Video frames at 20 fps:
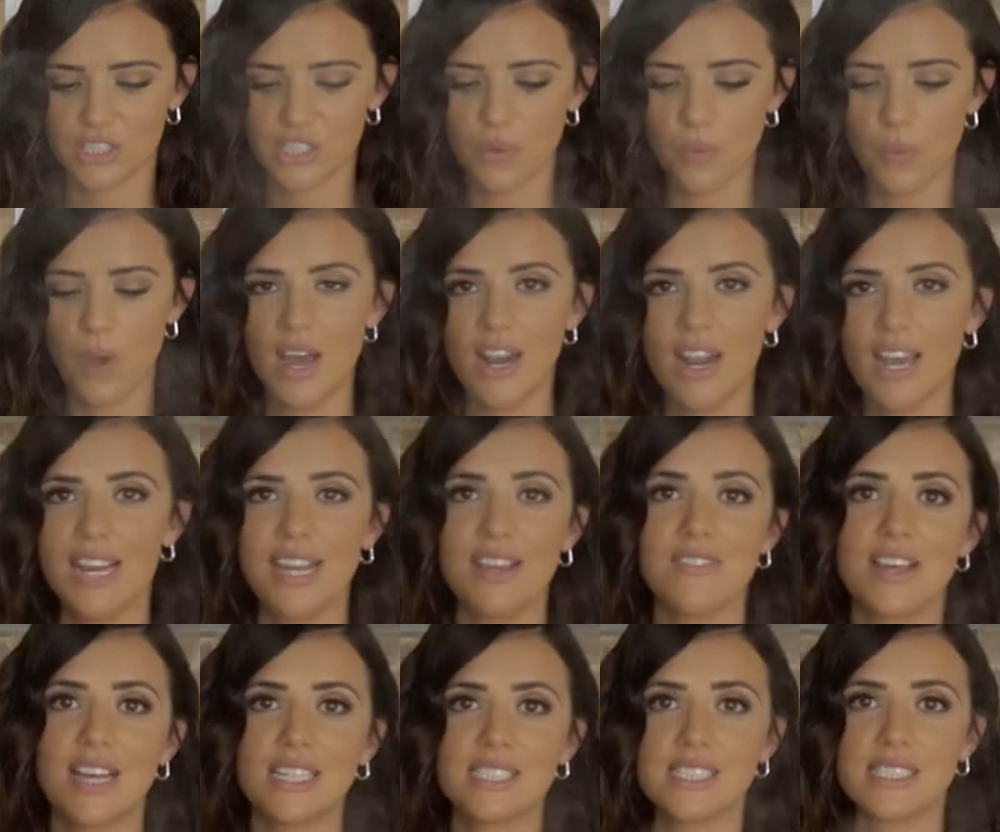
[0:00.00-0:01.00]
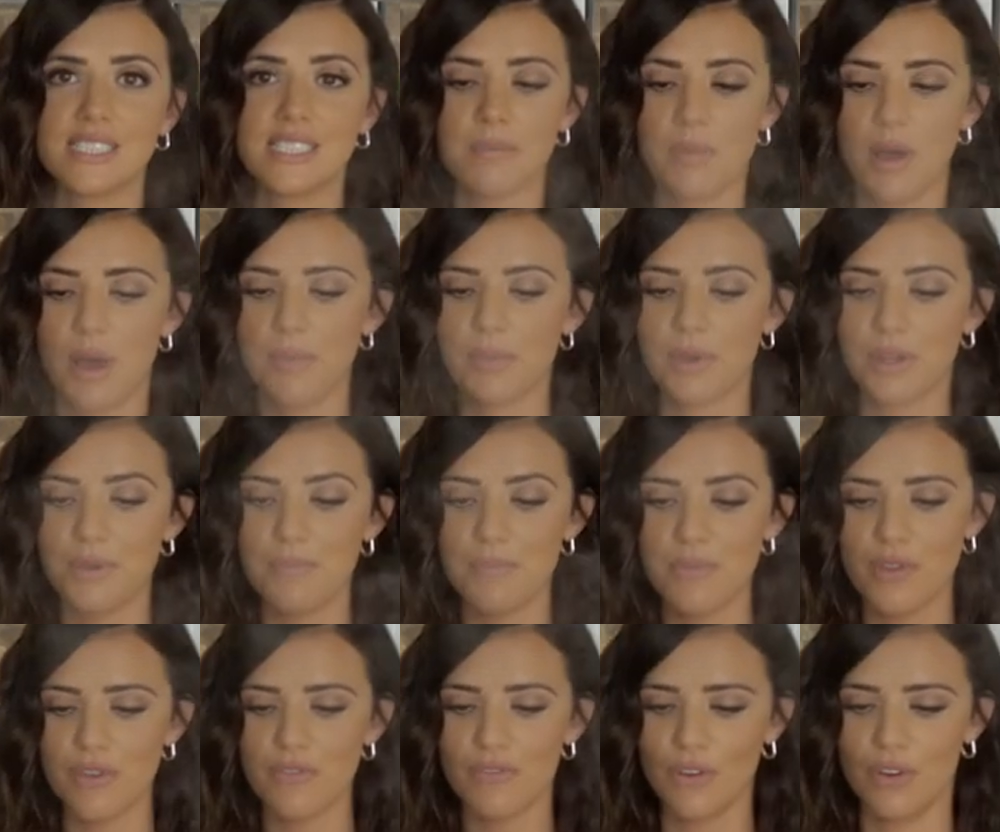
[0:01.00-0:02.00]
So while I leave that to simmer, I'm going to
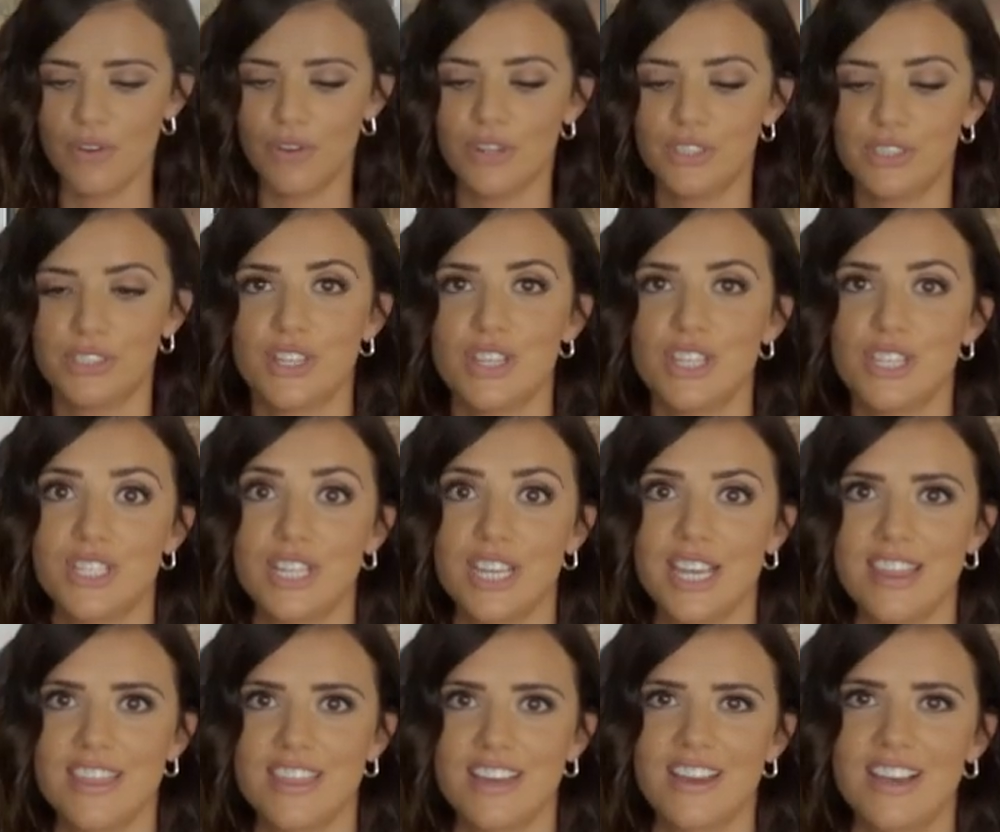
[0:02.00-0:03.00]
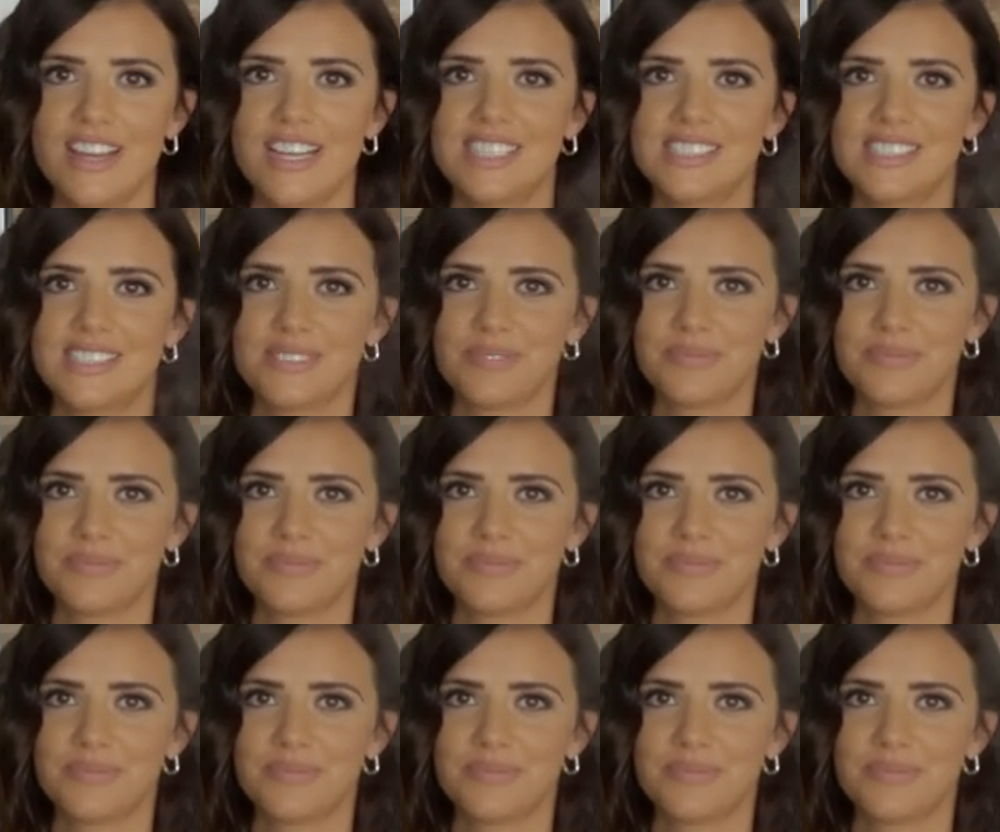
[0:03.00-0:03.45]
move on to the chicken thighs.